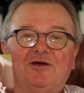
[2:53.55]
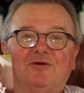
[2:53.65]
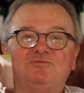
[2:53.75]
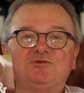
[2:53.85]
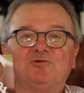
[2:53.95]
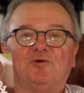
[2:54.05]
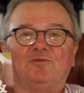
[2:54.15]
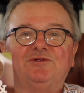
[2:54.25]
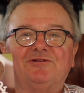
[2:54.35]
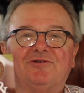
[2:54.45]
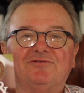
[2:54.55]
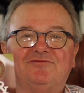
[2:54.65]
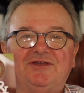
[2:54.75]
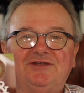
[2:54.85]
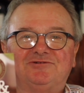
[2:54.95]
absorbed a lot
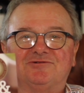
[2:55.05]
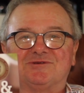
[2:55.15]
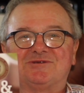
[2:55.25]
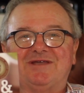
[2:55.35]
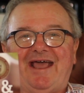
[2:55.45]
of interest